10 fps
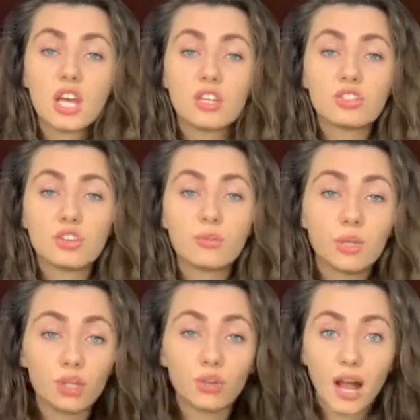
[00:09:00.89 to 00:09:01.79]
So we
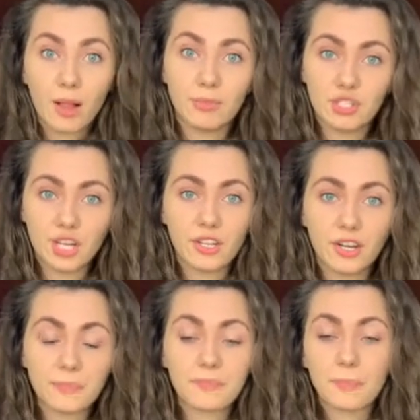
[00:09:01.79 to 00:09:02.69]
need to help each
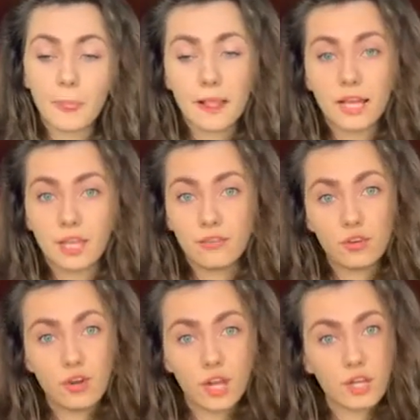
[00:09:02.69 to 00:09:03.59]
other. Like if
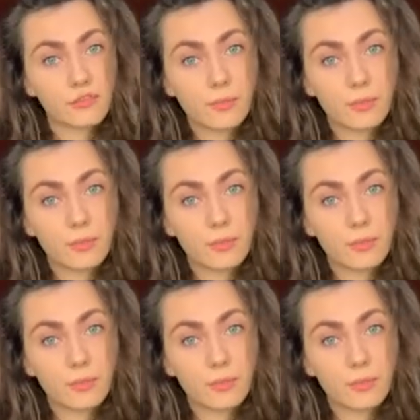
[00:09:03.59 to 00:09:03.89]
you're going from the